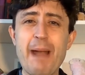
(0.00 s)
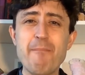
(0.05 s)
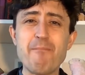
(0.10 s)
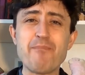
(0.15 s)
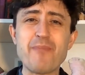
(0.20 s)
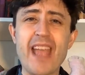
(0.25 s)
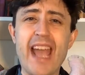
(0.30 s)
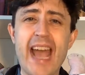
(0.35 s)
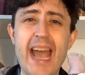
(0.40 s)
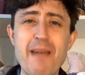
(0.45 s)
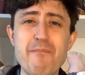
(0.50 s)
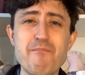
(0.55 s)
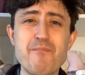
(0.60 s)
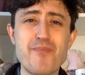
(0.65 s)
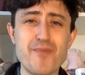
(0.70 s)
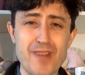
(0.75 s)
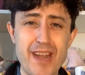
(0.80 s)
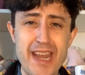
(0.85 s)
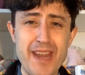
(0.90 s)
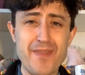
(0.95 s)
and
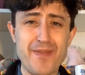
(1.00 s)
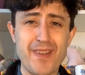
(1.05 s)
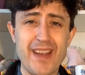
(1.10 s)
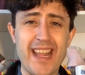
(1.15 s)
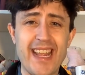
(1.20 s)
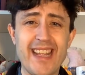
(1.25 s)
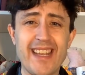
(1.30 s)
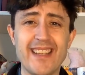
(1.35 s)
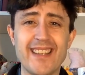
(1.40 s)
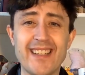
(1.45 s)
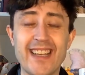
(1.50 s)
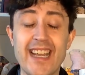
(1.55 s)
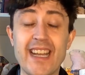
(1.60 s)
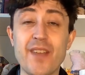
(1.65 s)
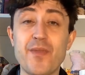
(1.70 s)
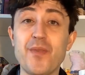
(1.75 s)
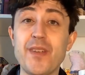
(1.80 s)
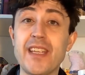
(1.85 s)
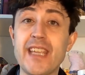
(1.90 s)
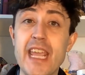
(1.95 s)
bravely. And if
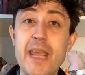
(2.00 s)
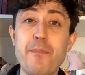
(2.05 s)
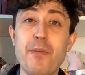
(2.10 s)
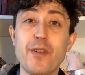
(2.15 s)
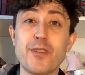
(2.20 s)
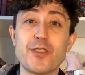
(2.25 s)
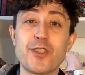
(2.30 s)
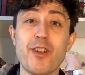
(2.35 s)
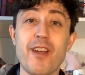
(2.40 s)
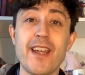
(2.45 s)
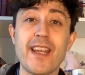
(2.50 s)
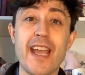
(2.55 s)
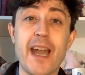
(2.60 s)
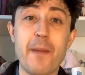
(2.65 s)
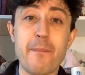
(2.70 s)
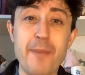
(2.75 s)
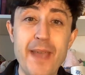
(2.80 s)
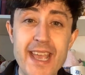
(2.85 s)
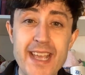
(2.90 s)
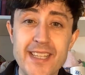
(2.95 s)
we keep on trying our
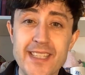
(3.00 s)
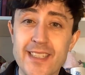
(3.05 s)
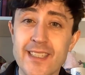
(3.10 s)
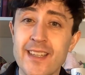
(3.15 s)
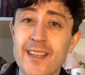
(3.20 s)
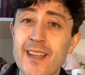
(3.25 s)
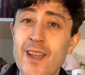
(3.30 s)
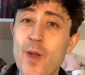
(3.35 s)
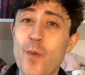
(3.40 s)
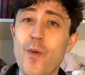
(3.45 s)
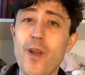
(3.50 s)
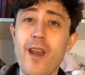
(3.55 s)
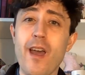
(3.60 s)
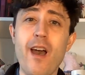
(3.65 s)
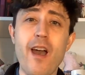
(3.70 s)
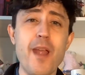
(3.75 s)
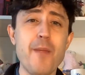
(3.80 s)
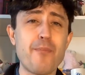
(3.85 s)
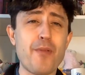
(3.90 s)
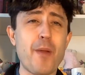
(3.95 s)
best, well,
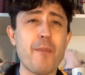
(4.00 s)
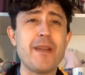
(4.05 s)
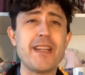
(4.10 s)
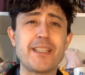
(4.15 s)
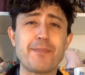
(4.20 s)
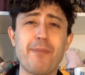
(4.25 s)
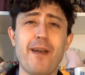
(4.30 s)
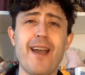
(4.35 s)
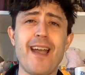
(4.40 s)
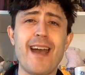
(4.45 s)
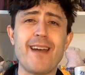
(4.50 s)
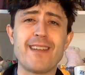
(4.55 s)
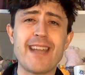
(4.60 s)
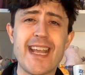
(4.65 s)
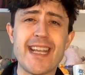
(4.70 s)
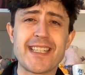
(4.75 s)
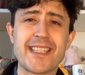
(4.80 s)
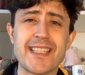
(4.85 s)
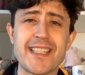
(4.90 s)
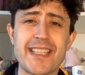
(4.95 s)
I promise by our
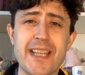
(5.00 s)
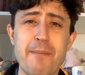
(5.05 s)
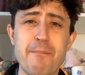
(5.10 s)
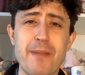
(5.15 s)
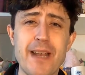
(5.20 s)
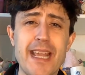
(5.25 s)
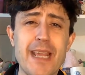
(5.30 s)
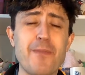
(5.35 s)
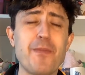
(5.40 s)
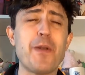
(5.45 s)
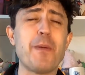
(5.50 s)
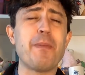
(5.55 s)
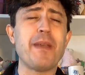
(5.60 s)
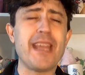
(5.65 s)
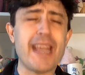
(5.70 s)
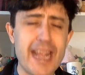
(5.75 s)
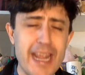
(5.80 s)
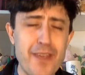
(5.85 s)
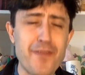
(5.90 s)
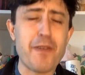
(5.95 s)
next assembly we'll
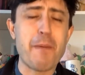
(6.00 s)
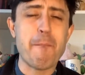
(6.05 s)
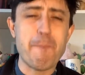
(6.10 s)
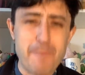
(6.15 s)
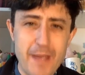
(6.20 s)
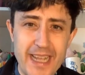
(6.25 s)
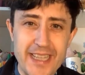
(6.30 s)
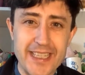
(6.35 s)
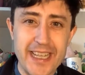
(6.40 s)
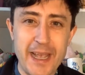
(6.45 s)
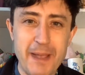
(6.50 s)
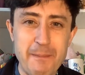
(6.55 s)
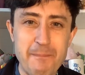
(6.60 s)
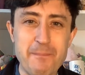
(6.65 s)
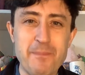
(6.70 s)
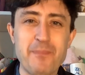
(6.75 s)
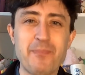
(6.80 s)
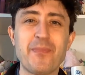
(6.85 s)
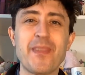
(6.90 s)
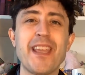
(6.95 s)
be even better.
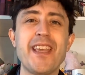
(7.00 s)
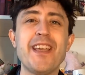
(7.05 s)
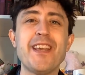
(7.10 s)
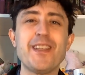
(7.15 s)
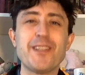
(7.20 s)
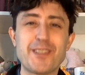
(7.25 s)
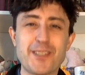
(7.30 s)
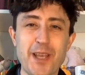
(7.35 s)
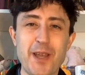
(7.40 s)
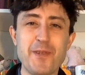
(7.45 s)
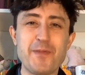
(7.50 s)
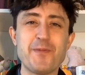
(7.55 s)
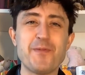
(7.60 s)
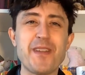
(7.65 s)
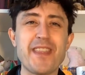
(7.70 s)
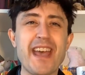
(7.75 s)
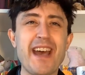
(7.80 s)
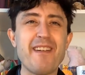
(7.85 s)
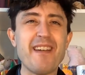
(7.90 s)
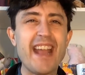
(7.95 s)
So,
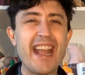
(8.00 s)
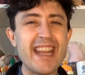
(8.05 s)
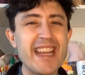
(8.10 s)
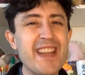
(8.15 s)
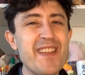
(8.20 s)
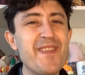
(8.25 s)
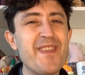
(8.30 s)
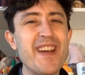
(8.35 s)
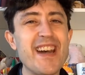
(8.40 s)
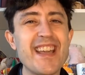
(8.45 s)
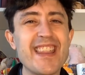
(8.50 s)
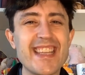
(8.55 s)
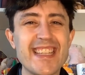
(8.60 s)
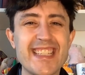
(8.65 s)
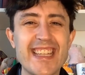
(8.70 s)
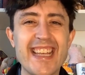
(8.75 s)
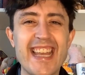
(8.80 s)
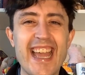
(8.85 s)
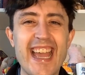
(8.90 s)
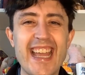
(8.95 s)
without any further
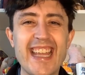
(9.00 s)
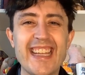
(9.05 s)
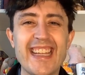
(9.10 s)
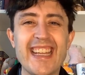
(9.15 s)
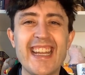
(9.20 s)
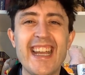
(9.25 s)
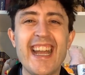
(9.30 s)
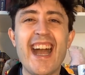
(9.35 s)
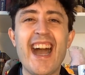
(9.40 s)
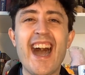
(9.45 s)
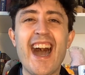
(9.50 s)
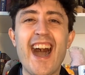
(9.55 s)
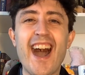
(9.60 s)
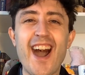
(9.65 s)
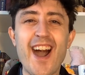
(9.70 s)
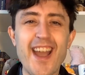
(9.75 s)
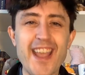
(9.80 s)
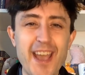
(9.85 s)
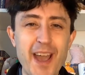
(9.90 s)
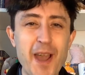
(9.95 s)
delay,
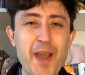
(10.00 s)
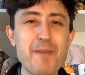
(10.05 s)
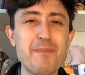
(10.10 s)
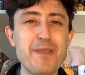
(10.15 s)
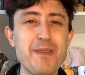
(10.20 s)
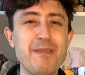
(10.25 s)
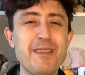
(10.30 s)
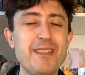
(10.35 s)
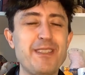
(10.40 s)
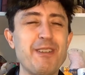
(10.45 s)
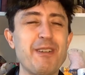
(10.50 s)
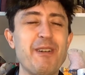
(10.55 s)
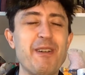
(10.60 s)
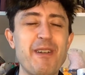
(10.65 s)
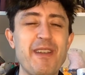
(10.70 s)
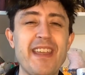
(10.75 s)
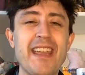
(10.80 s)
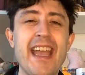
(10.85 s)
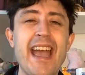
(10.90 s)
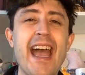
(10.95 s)
I hope you
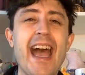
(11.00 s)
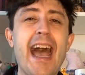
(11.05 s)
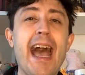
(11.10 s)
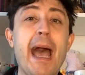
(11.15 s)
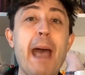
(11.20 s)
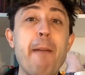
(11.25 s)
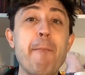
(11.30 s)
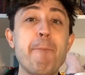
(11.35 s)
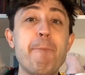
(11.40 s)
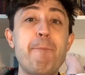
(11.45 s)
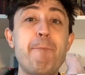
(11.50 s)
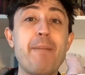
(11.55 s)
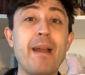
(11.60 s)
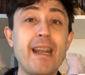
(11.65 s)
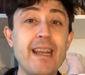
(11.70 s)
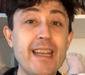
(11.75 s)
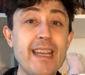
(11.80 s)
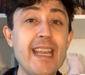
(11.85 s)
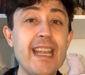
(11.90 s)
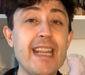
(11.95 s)
enjoy and
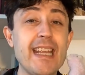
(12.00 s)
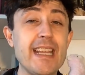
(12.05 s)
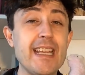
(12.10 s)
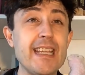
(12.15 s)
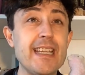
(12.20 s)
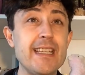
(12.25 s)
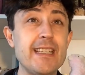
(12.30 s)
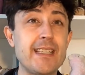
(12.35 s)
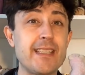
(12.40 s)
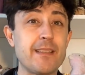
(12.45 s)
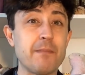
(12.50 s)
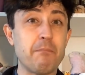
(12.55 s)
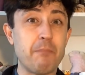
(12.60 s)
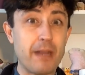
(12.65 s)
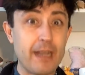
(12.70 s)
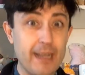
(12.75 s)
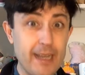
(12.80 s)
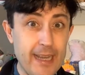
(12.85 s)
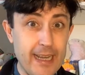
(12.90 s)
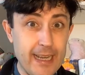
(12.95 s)
please,
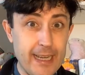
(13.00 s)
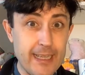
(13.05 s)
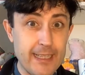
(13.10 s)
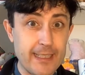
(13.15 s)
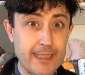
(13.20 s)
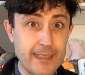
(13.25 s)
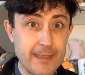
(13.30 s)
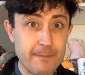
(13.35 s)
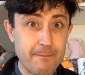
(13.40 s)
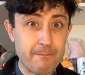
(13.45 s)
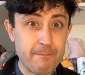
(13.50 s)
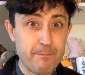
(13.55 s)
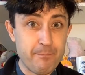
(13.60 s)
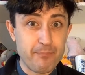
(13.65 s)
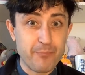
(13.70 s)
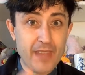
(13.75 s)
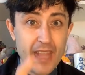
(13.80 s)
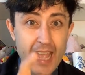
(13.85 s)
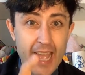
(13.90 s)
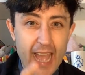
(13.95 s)
please
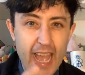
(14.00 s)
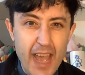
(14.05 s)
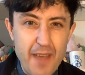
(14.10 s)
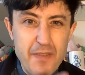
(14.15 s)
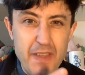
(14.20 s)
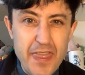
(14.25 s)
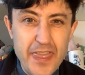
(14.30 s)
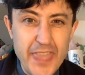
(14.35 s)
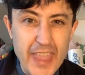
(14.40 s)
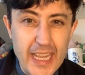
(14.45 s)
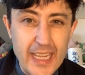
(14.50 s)
have a think